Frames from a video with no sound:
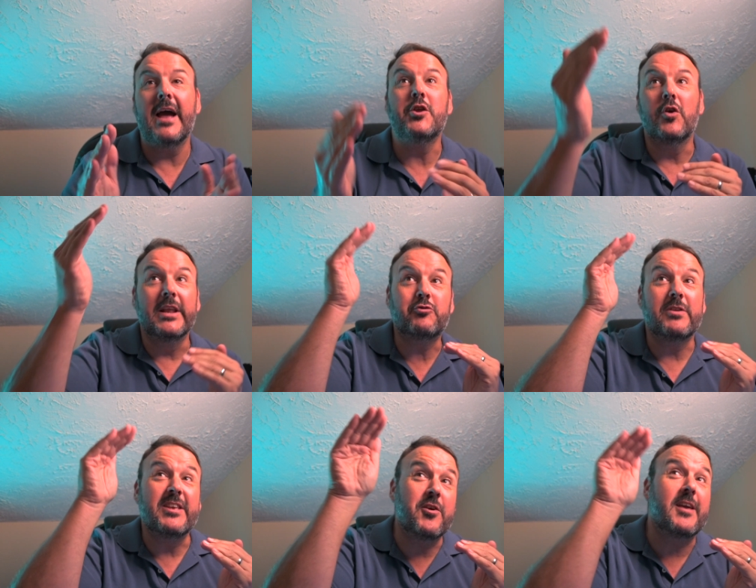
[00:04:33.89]
and you
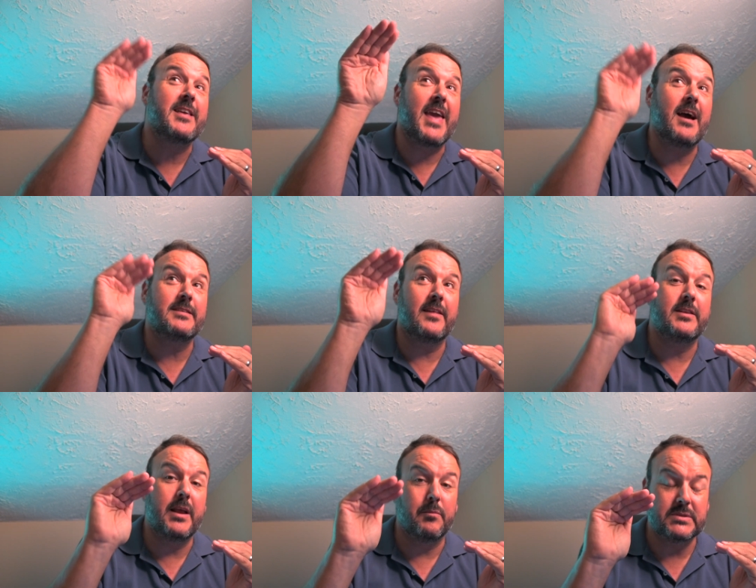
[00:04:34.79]
can count down the
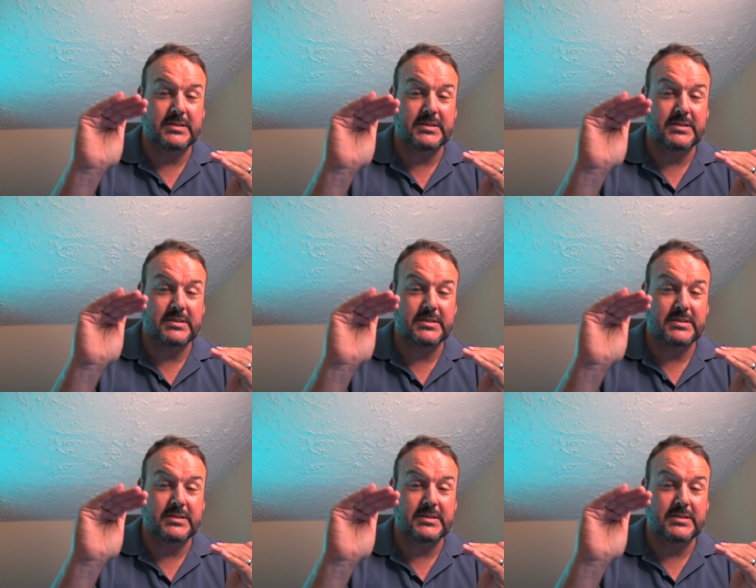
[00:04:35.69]
numbers.